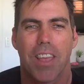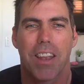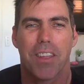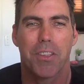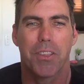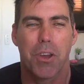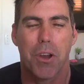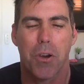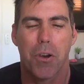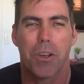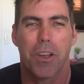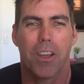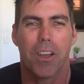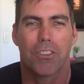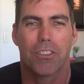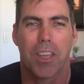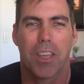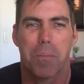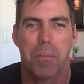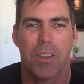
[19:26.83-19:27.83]
How did the Gold
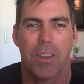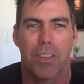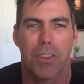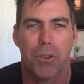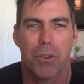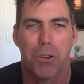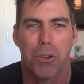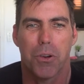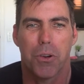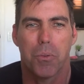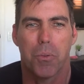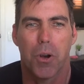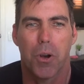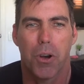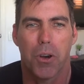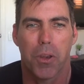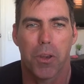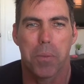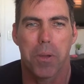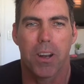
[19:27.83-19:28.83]
Coast come into your
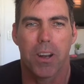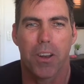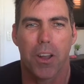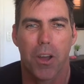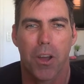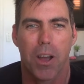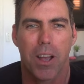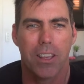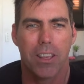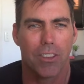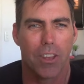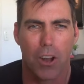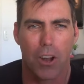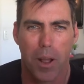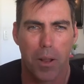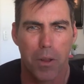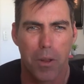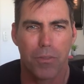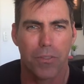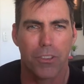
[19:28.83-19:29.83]
world? I mean, I don't
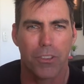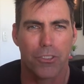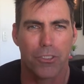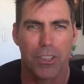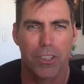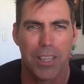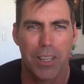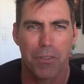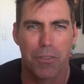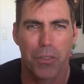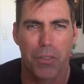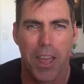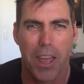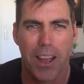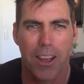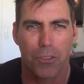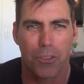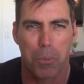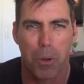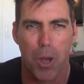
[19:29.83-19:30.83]
know if you still live on the
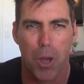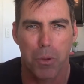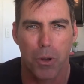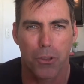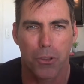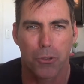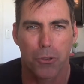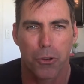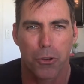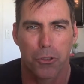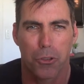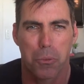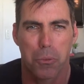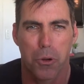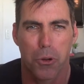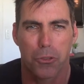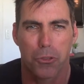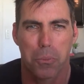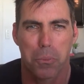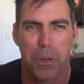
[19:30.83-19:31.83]
houseboat, but I saw some
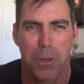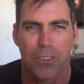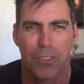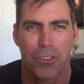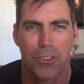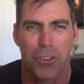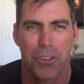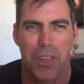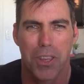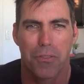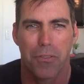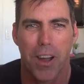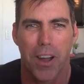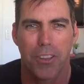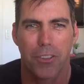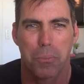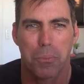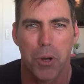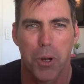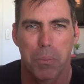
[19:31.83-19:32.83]
awesome pictures on your
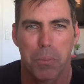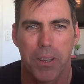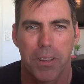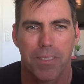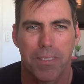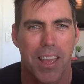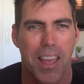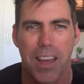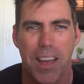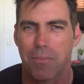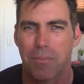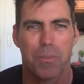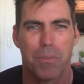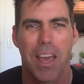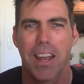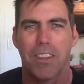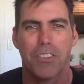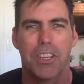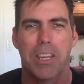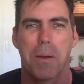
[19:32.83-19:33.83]
Facebook. But how
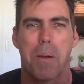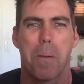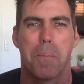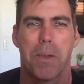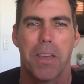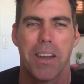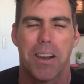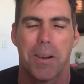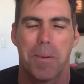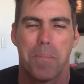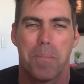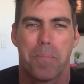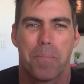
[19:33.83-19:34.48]
did you come up here?